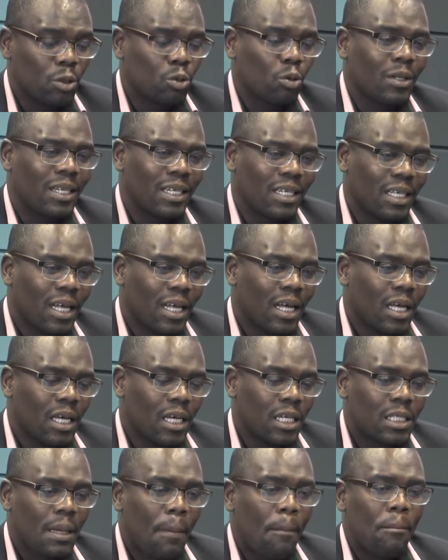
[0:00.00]
So
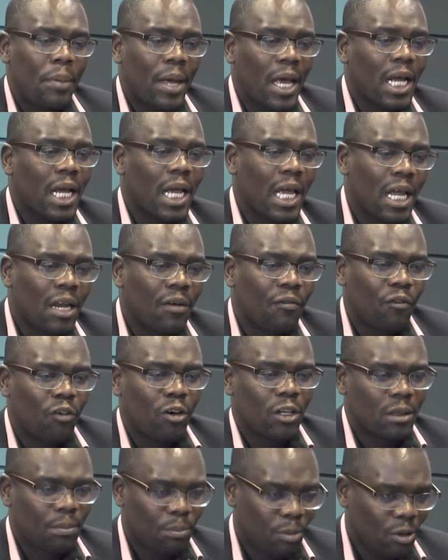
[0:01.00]
it's a back and
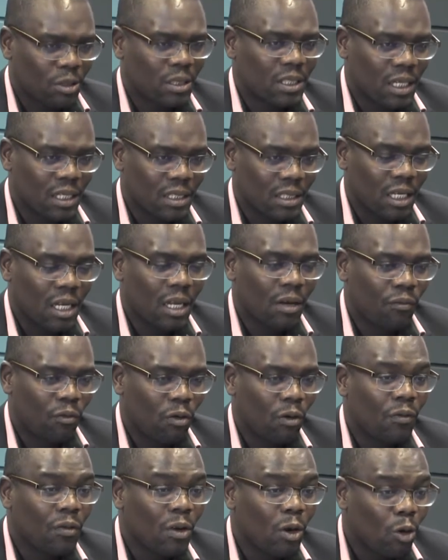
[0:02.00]
forth process
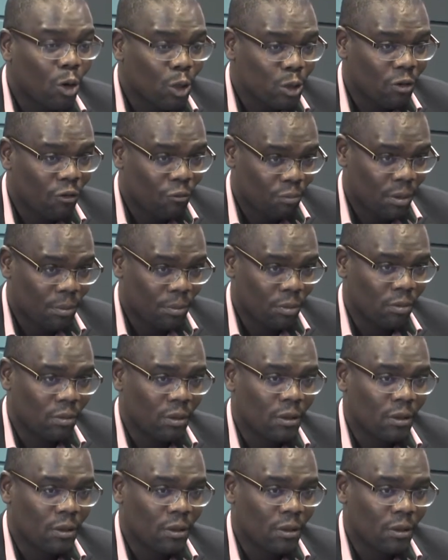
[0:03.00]
involving lots of people.